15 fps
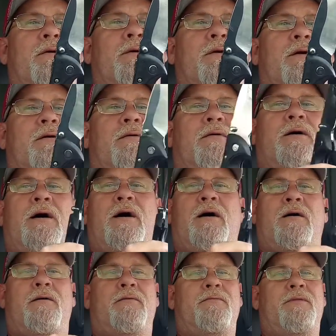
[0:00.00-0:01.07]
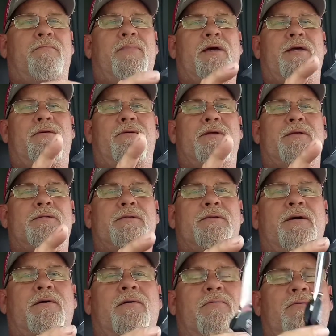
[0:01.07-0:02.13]
The blade on it's
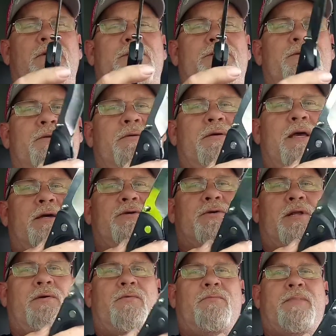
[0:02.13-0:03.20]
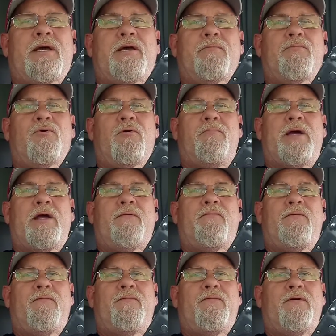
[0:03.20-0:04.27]
dull, which actually will make it more
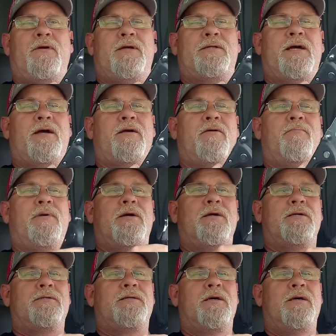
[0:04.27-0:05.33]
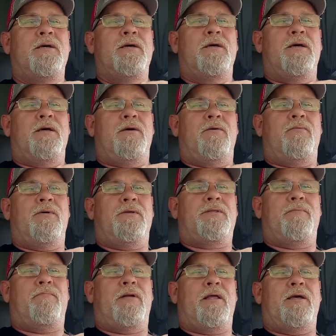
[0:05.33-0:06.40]
painful for an attacker, because with
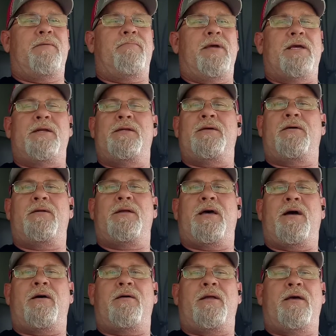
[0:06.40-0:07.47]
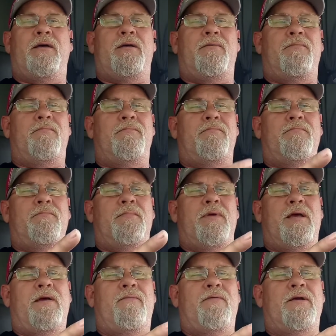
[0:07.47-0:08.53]
the blade being dulled out and
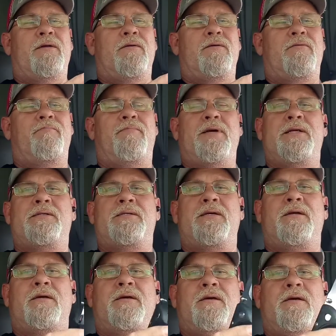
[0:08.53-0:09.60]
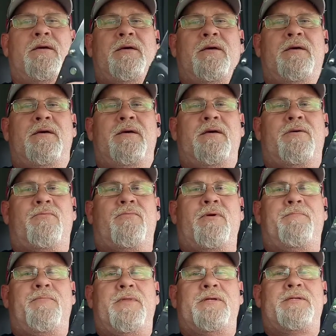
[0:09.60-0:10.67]
having little pits in it, it'll
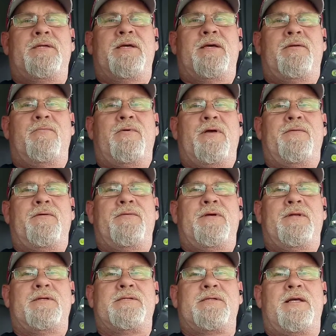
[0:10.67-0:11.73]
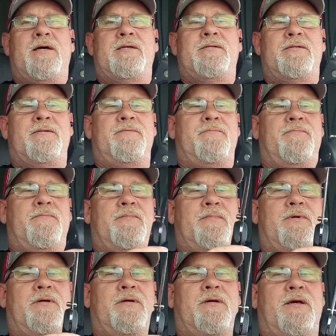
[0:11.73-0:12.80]
rip the skin rather than slice it.
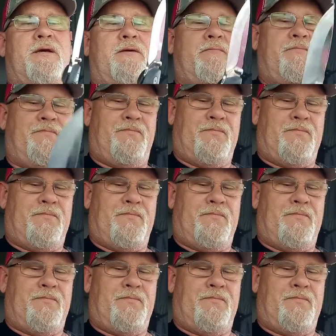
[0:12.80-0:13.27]
Okay.